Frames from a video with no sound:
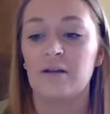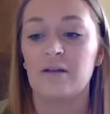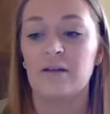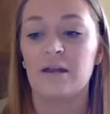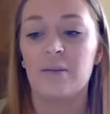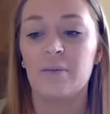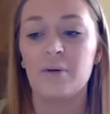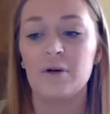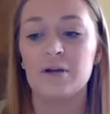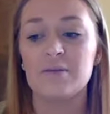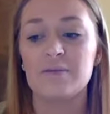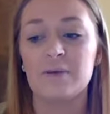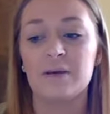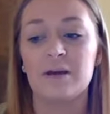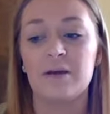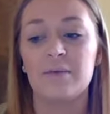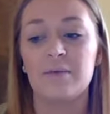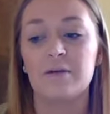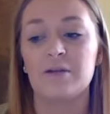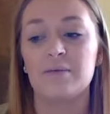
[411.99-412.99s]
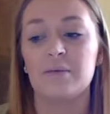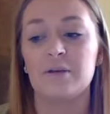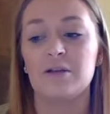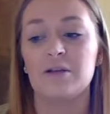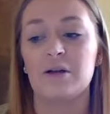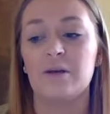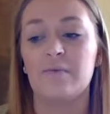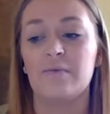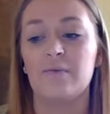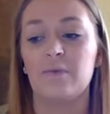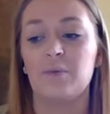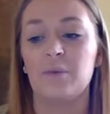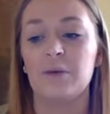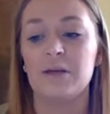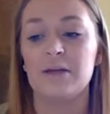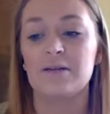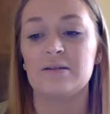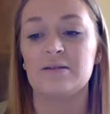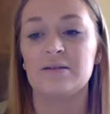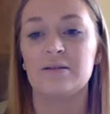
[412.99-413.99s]
That boy has been coming to my shop for
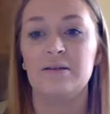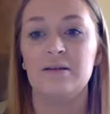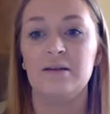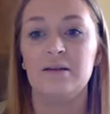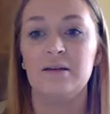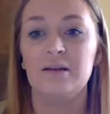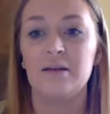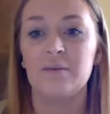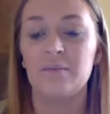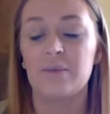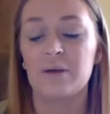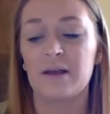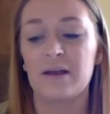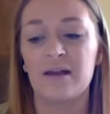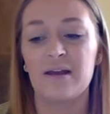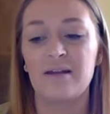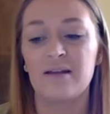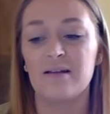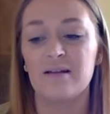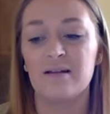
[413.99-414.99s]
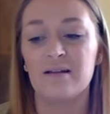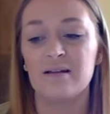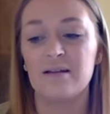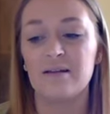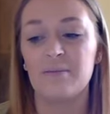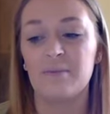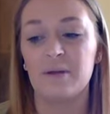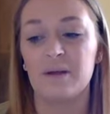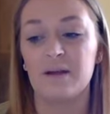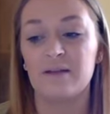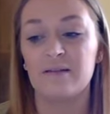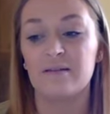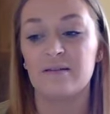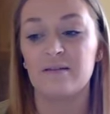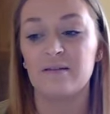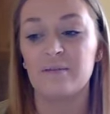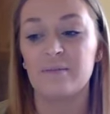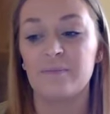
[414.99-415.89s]
weeks. He can pick any lock in the place.